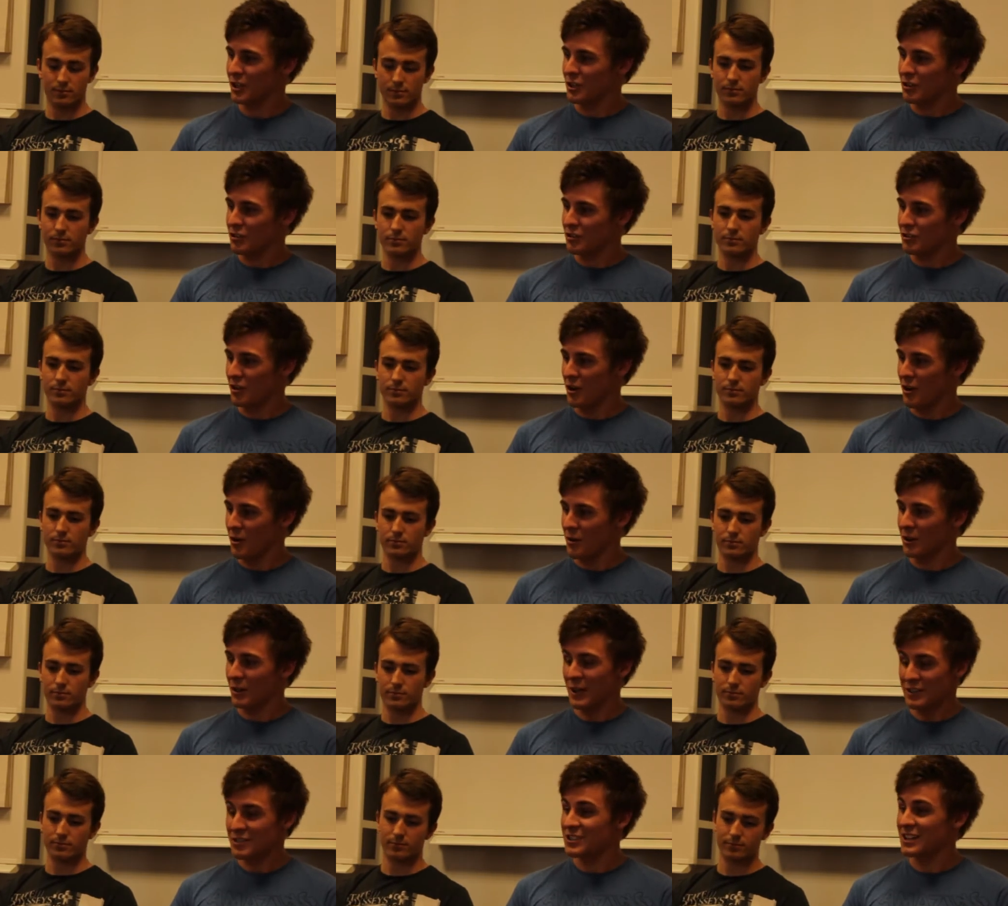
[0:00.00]
Speaker 1: so
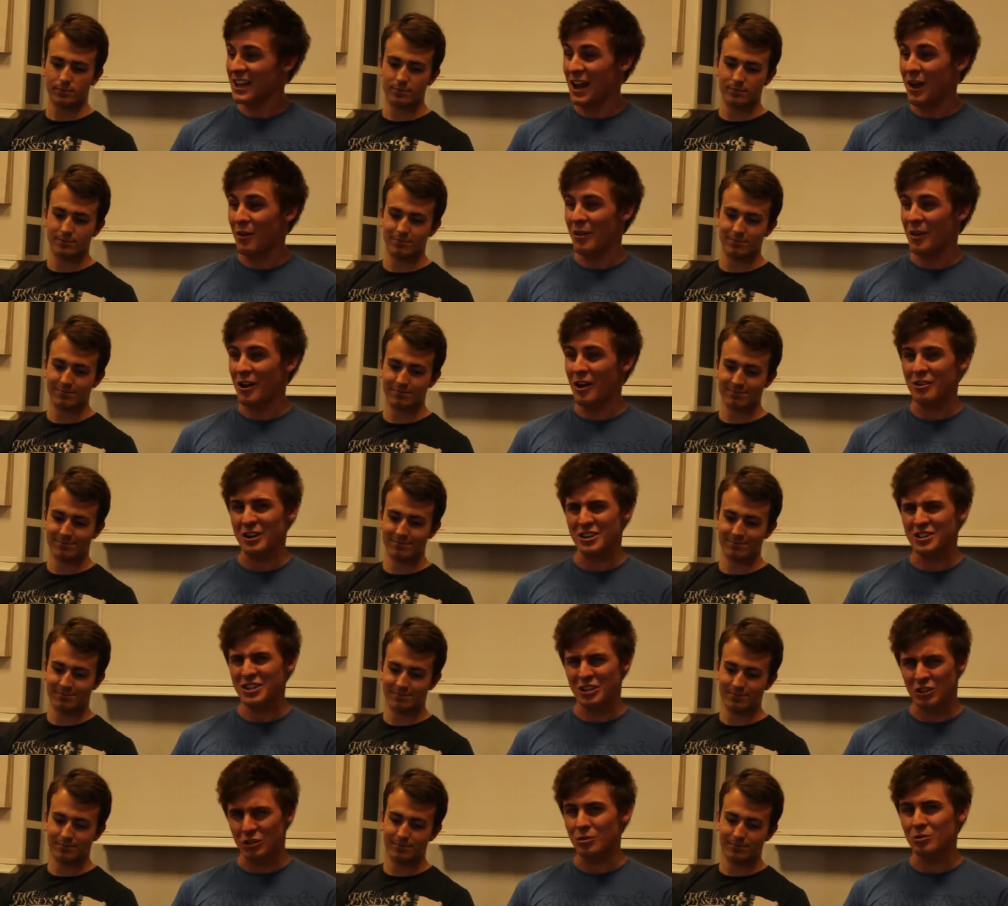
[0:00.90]
let's get out there and actually
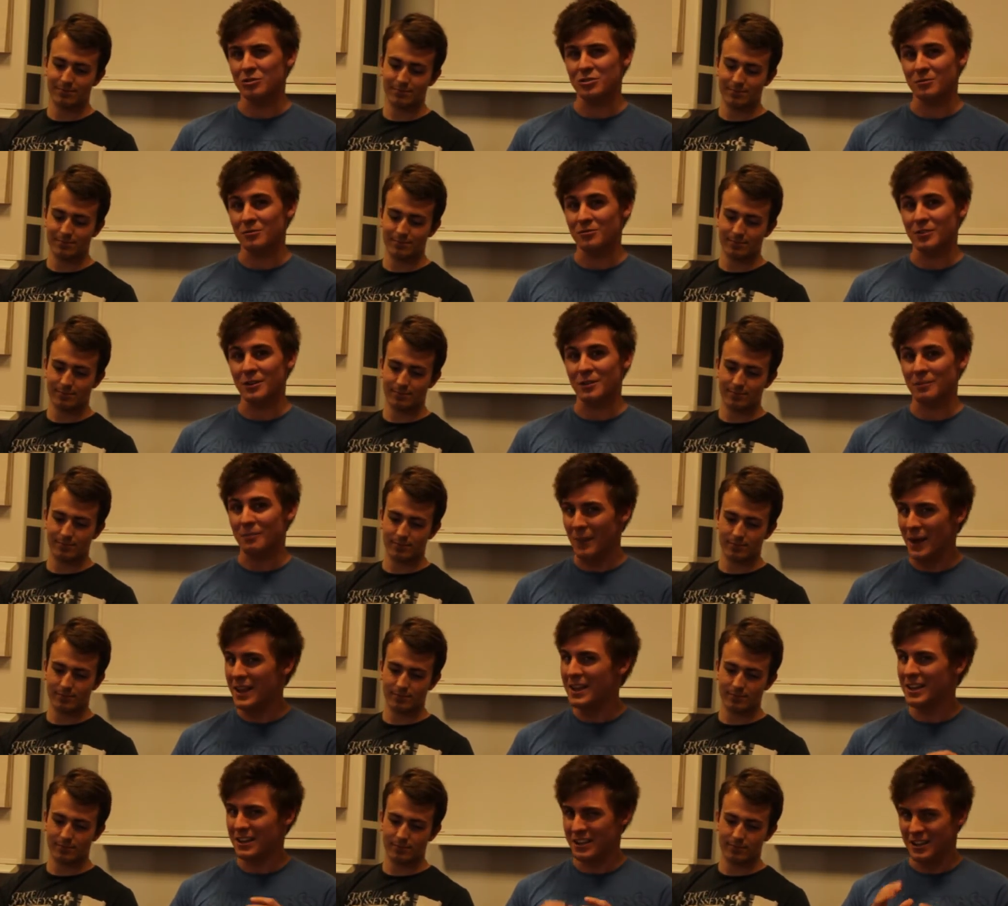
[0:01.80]
do something, and make
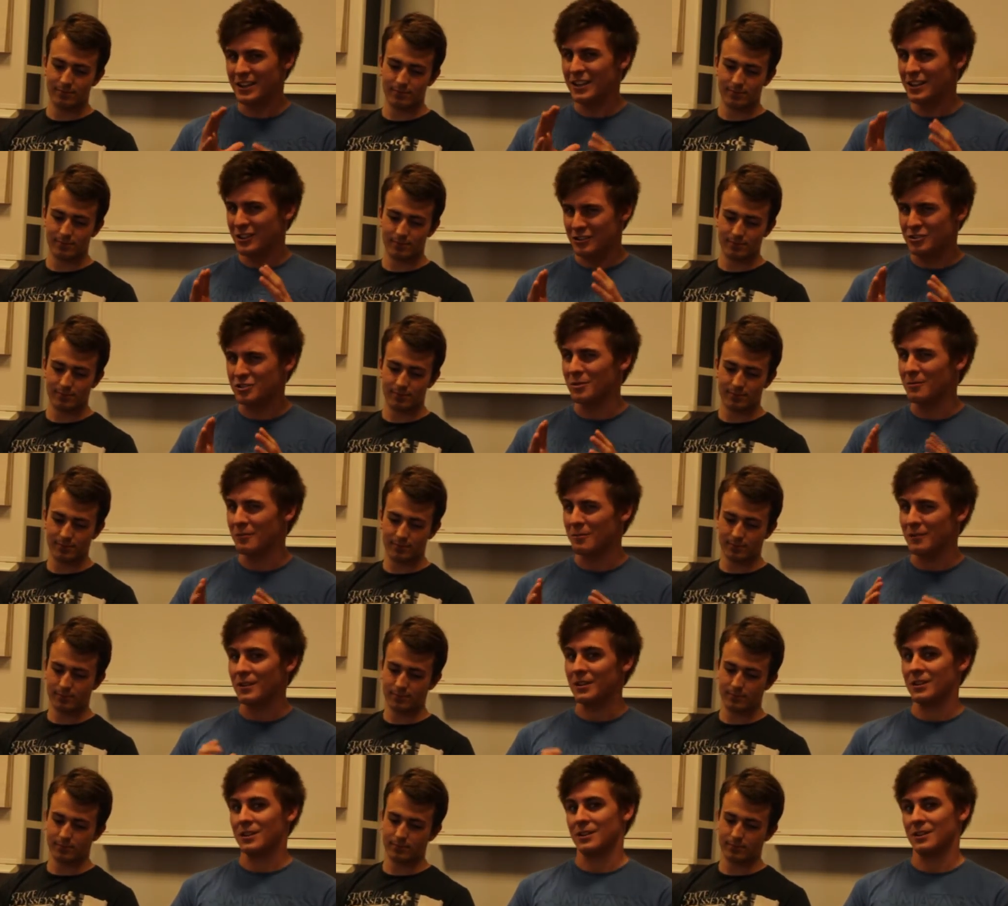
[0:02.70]
something.